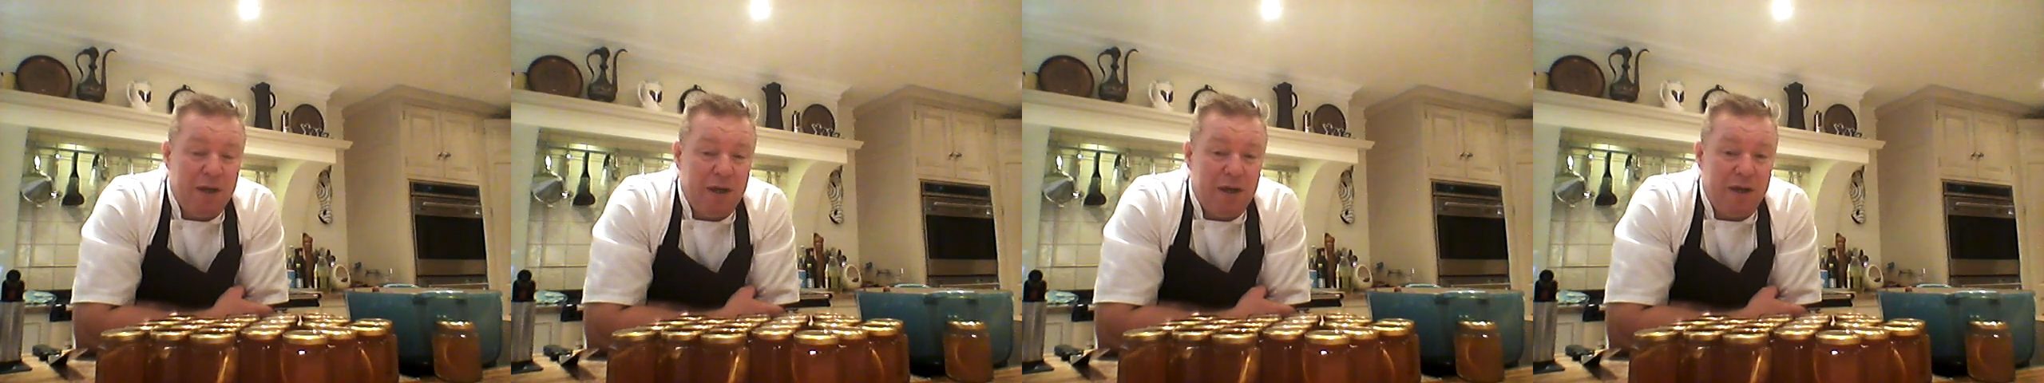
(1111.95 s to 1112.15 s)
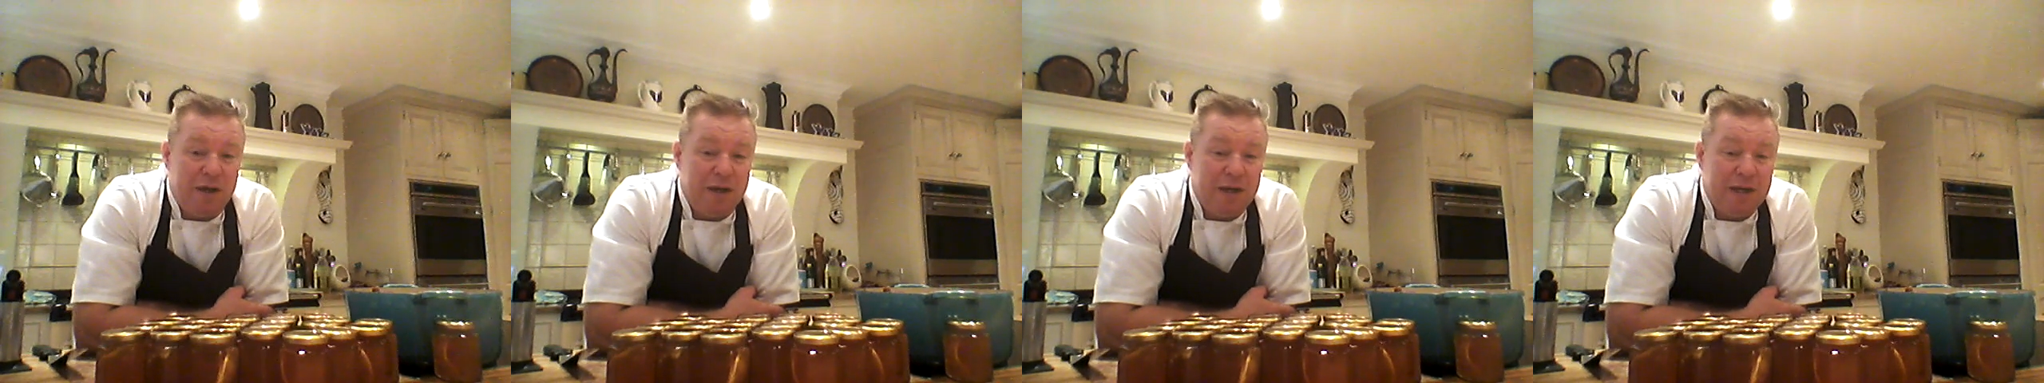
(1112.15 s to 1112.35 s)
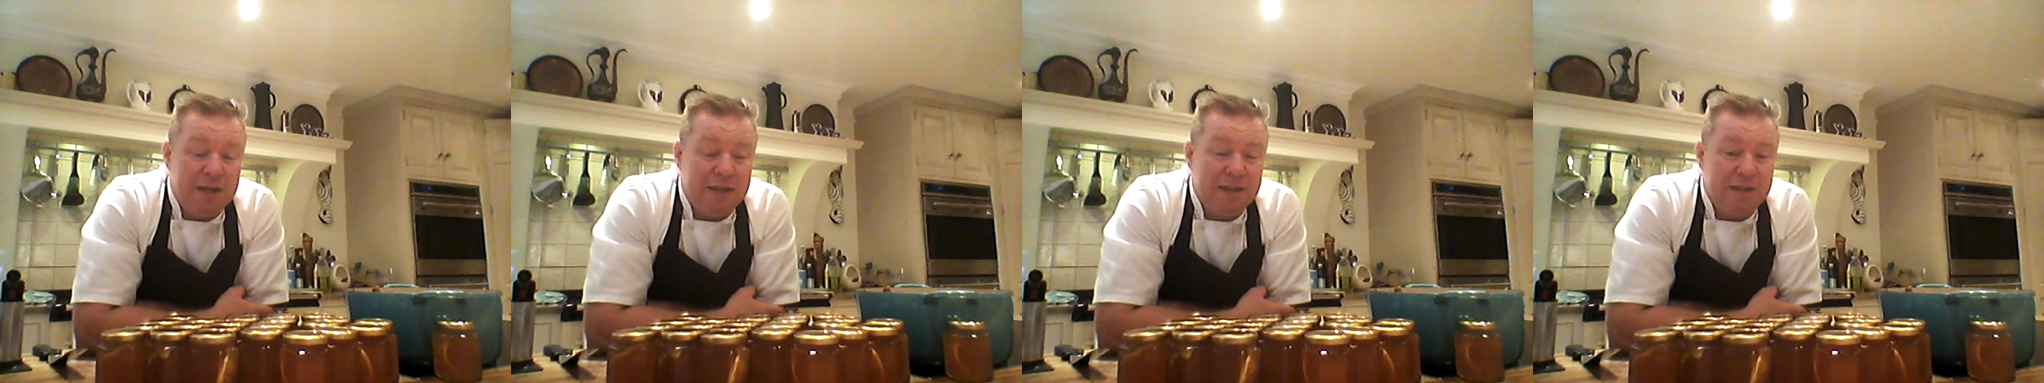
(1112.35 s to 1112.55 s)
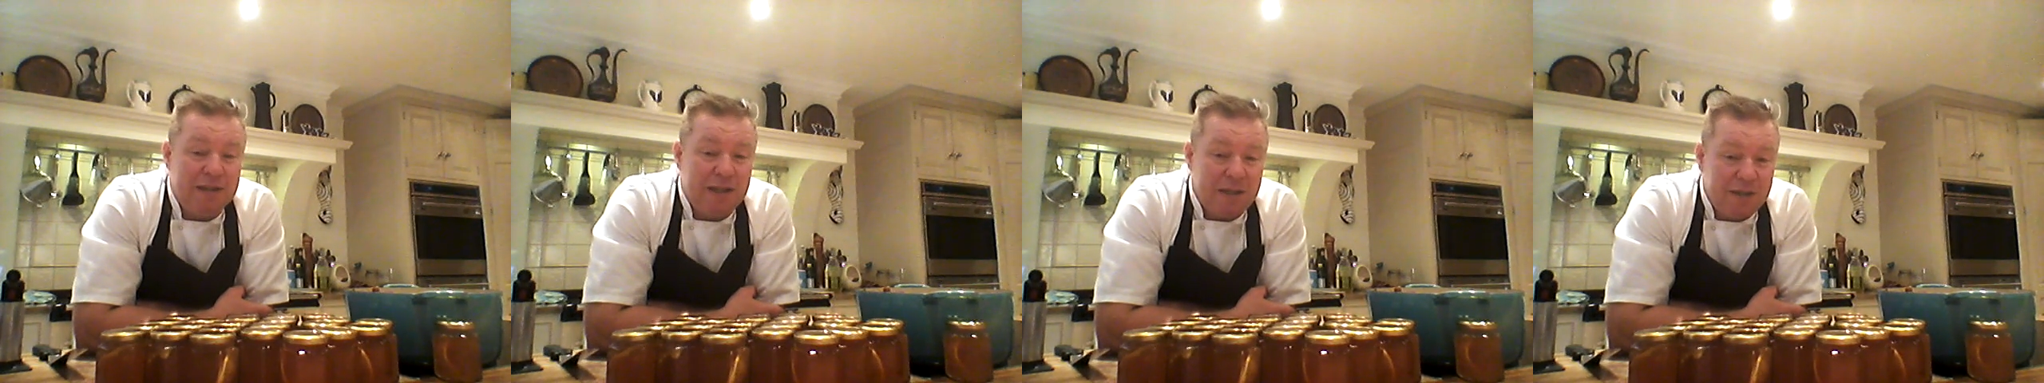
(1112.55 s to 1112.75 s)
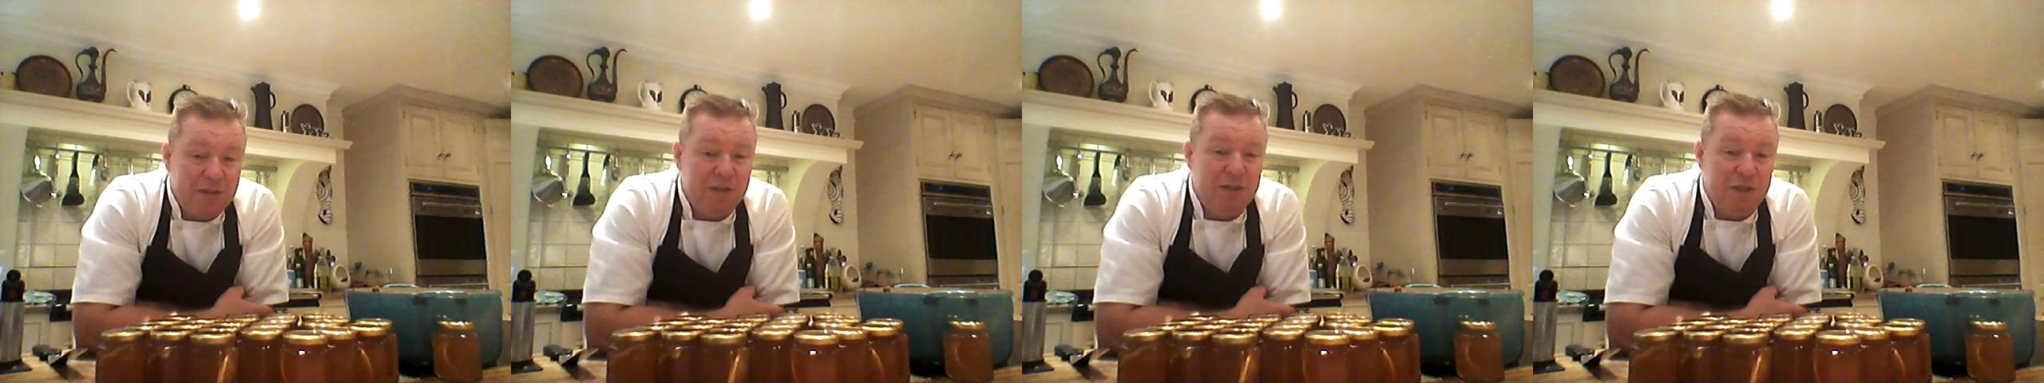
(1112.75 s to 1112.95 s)

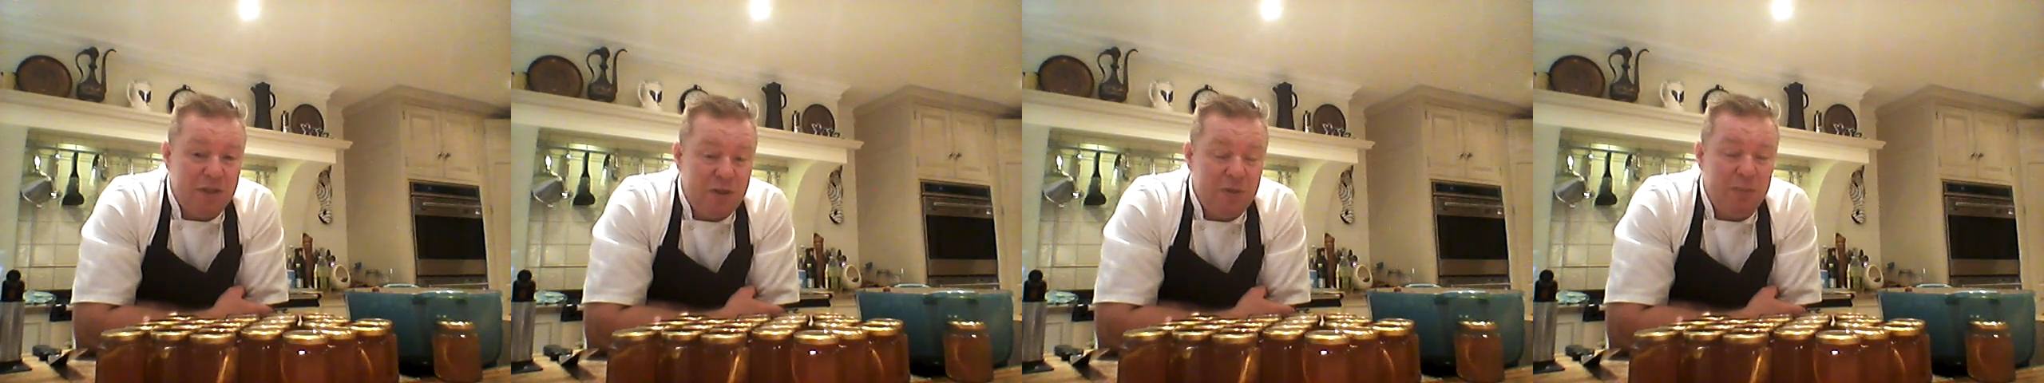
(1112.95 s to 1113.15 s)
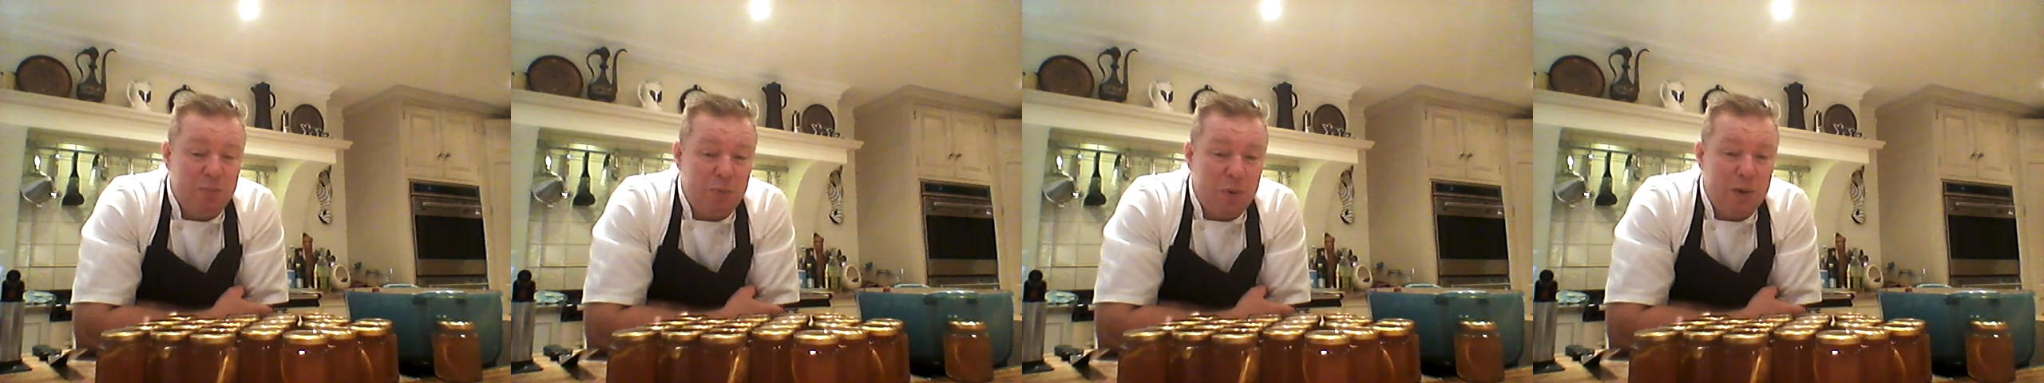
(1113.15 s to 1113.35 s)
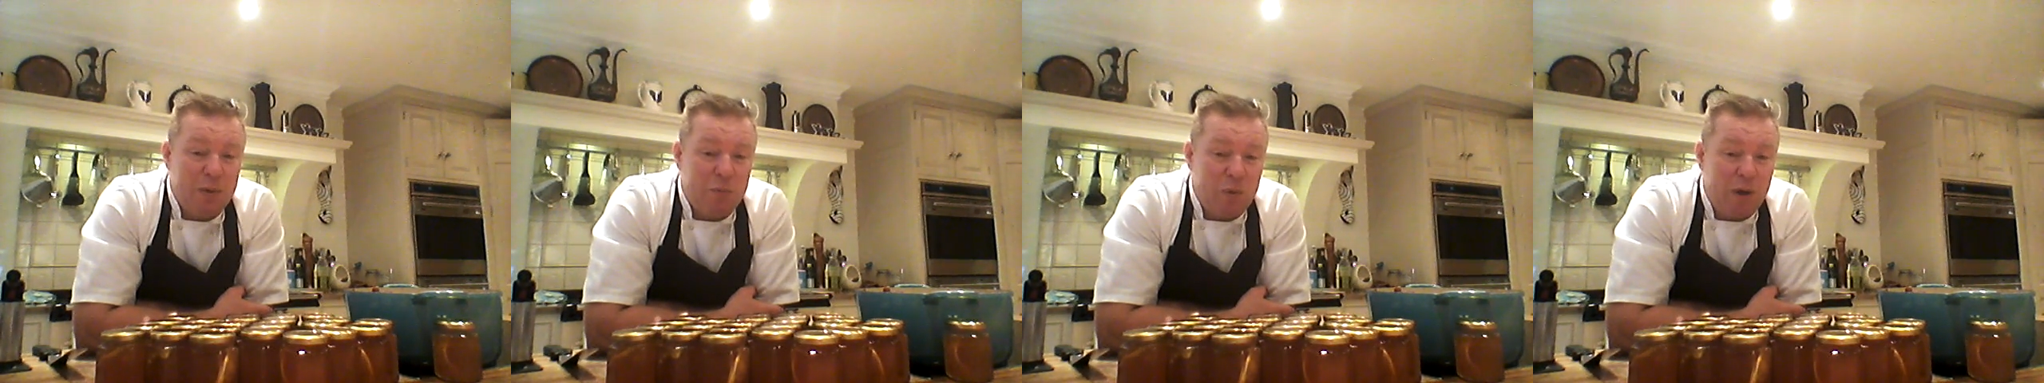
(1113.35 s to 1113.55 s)
then you're doing pretty